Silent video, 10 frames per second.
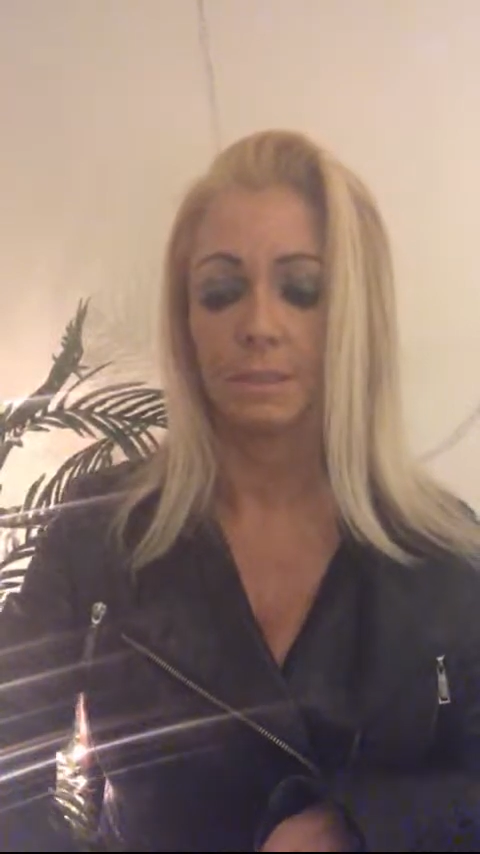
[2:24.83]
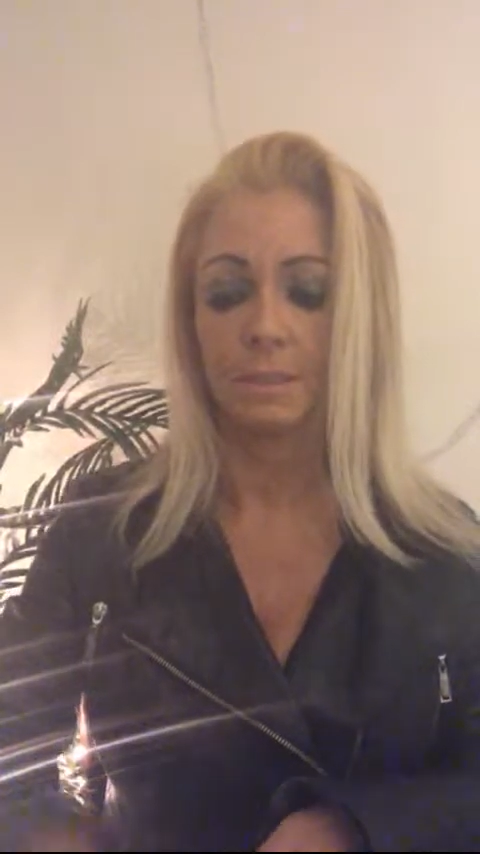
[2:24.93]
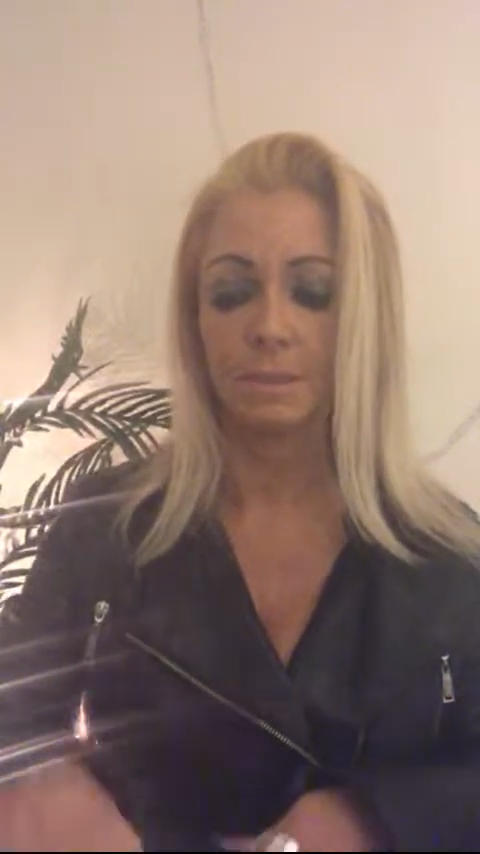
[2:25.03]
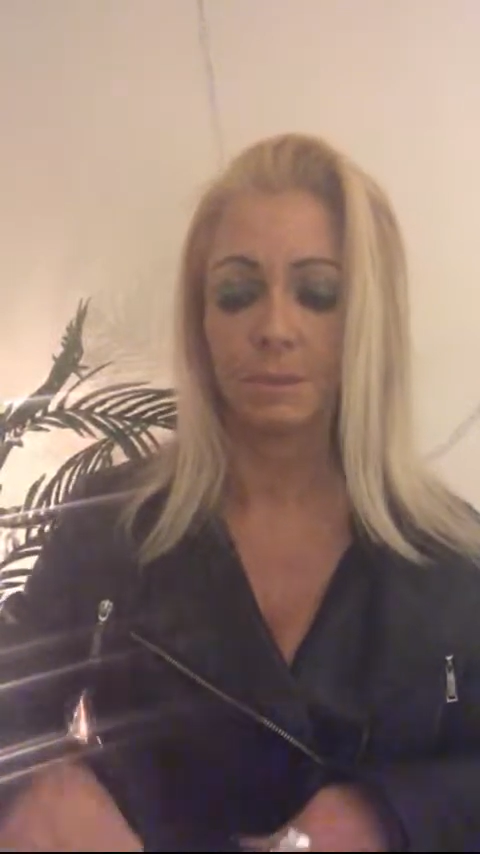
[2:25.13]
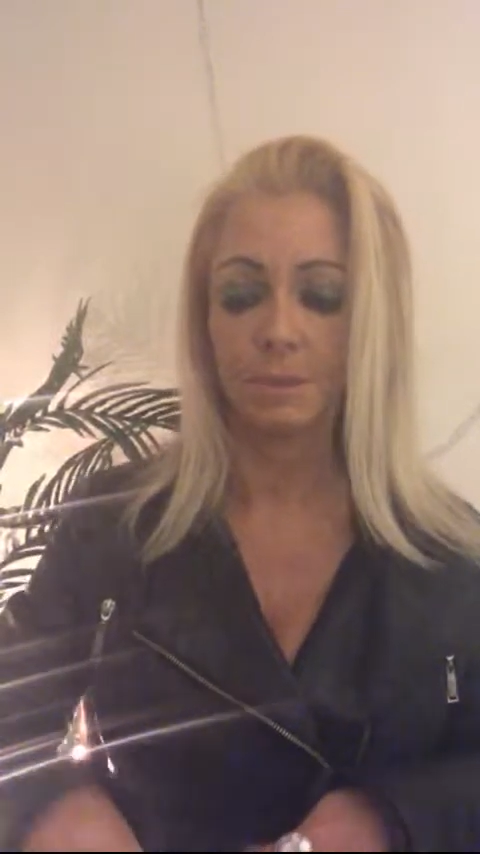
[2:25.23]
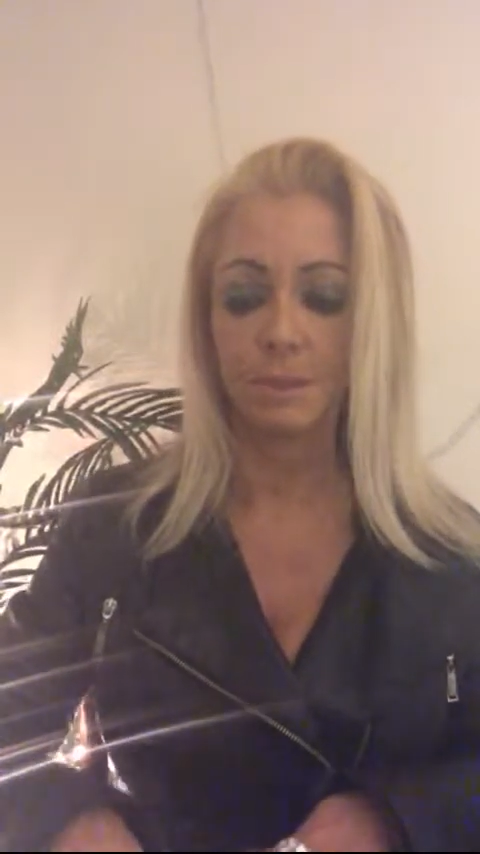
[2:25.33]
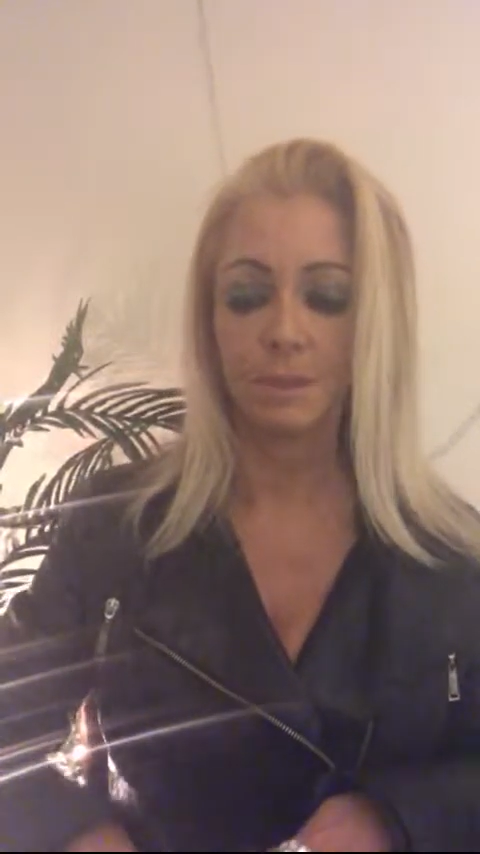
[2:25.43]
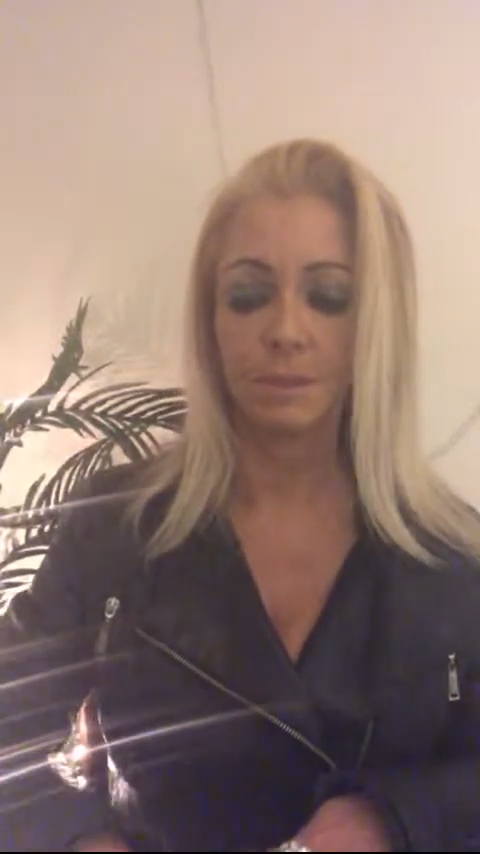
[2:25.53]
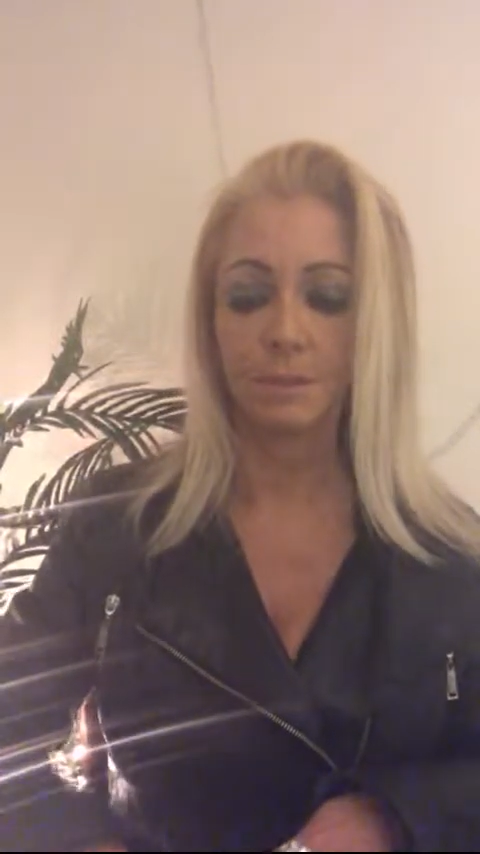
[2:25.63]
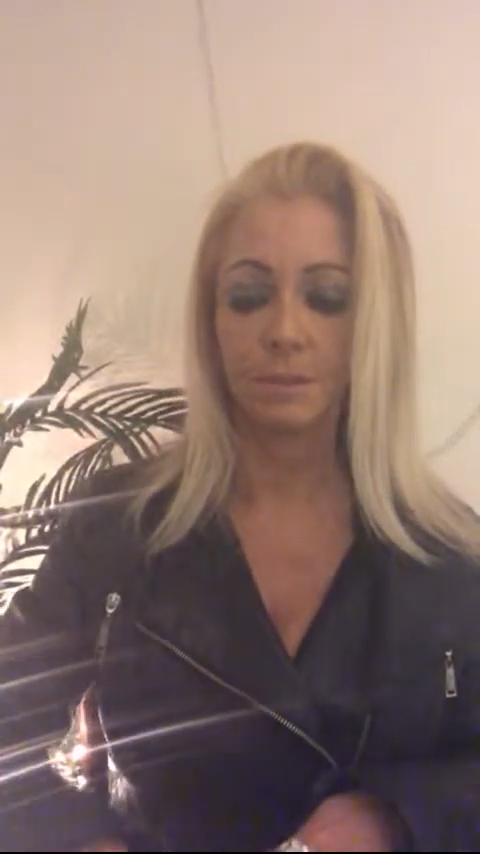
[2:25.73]
this
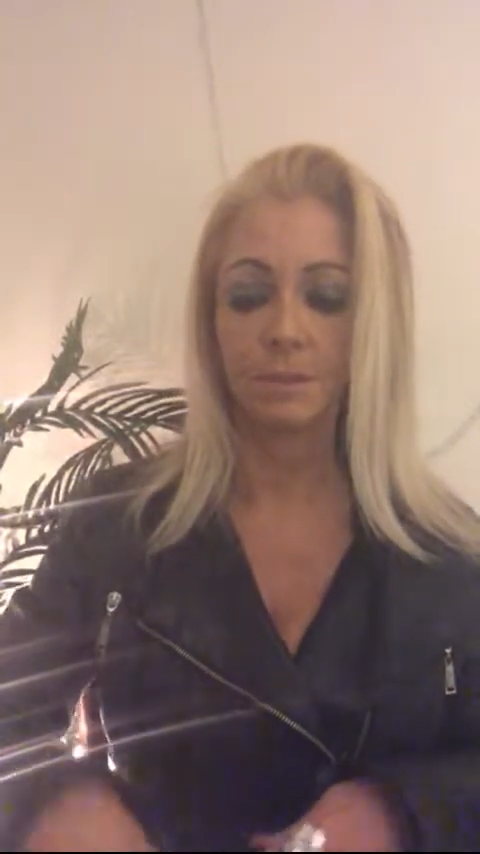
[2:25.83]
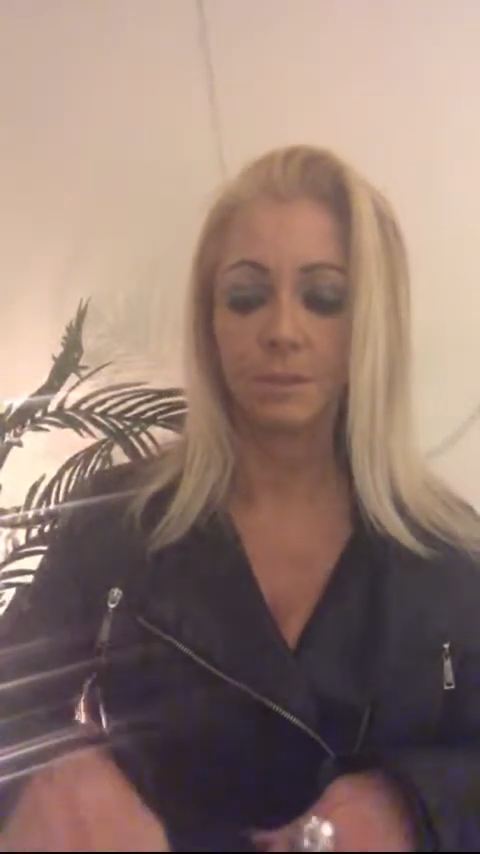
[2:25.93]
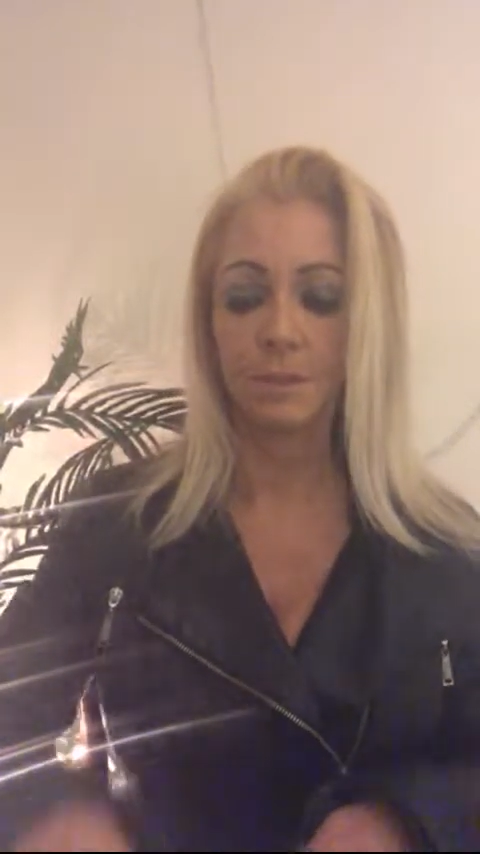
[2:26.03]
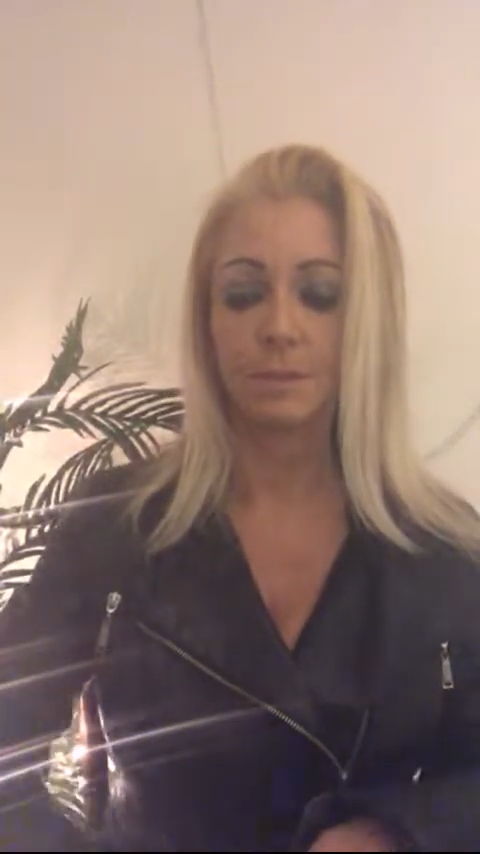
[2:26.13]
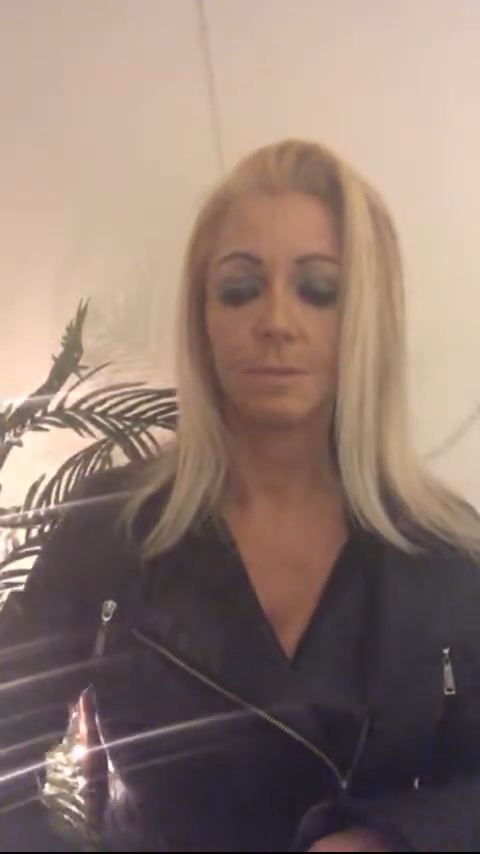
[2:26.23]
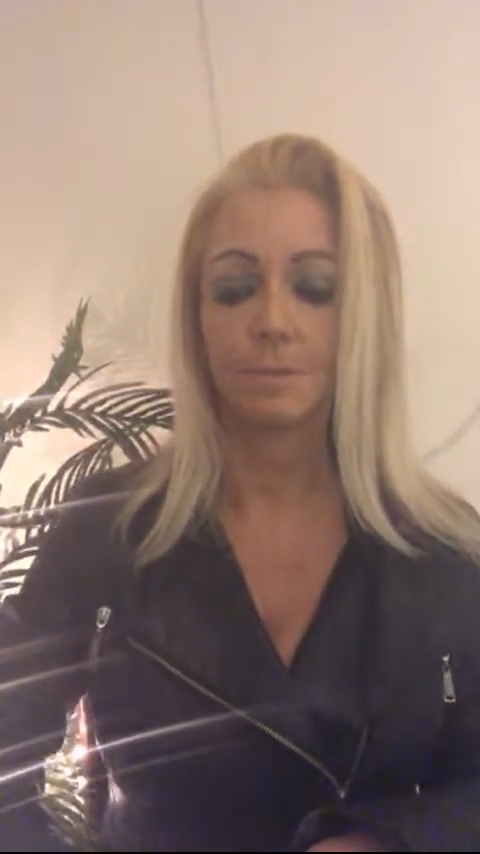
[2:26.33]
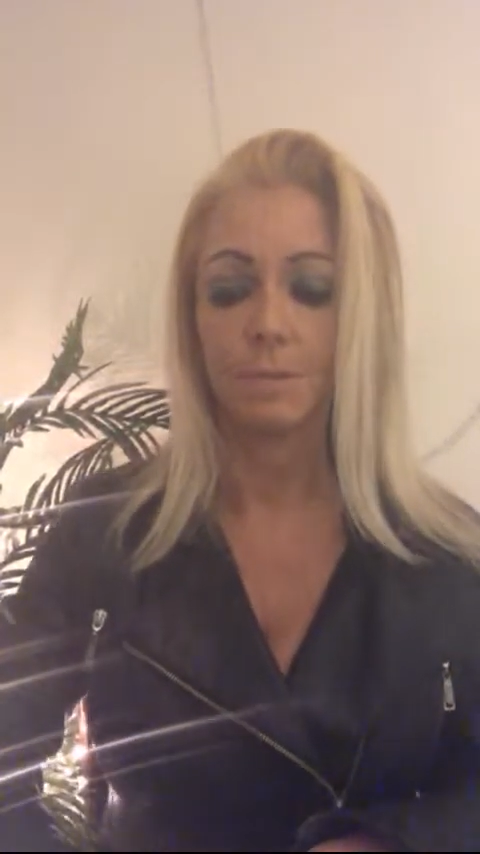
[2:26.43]
particular